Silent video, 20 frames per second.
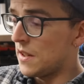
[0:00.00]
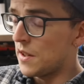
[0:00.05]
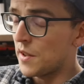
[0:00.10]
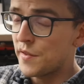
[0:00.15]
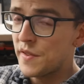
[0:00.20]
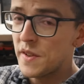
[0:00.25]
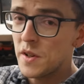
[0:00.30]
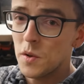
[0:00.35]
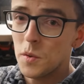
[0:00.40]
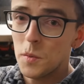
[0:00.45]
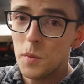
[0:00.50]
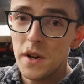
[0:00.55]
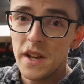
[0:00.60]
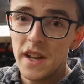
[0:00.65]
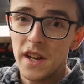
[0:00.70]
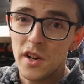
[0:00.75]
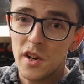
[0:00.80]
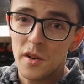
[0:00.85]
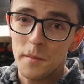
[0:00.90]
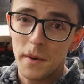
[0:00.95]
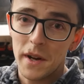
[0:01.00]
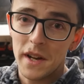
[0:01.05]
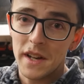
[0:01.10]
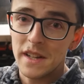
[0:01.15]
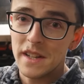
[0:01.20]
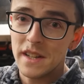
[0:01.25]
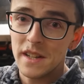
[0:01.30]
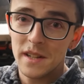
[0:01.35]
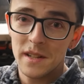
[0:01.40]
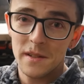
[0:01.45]
feel way out of
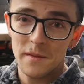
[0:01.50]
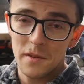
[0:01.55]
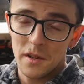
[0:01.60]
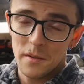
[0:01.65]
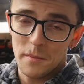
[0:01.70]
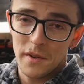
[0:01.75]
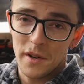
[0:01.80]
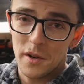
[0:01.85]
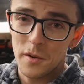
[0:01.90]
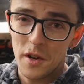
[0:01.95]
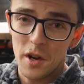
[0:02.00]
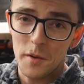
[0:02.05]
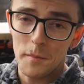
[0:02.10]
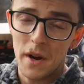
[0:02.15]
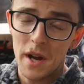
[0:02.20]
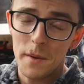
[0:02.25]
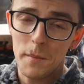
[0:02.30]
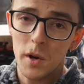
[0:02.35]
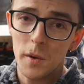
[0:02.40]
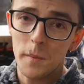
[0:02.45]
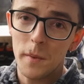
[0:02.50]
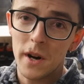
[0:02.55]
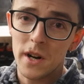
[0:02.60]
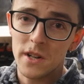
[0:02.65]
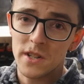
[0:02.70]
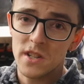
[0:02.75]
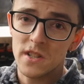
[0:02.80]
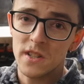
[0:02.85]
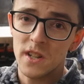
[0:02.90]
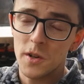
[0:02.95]
my
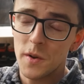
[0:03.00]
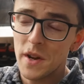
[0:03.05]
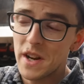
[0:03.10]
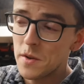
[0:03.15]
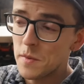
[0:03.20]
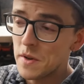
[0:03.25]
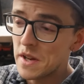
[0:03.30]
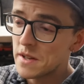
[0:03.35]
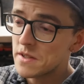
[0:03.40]
ballpark just now anyway.